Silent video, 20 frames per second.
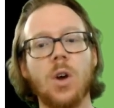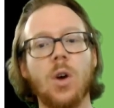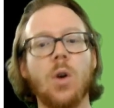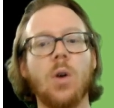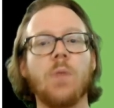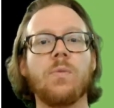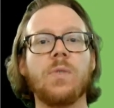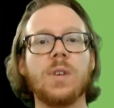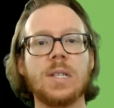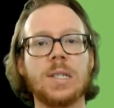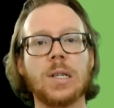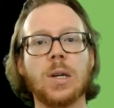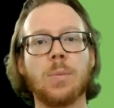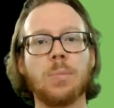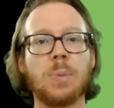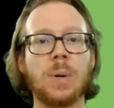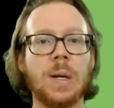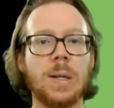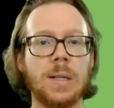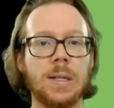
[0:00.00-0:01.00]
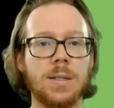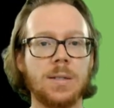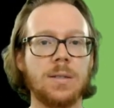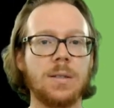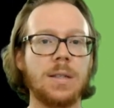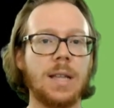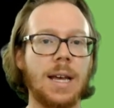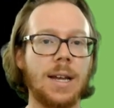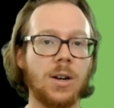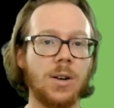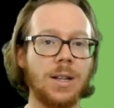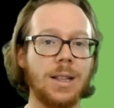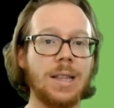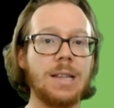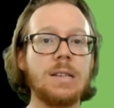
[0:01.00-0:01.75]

or physical products that are at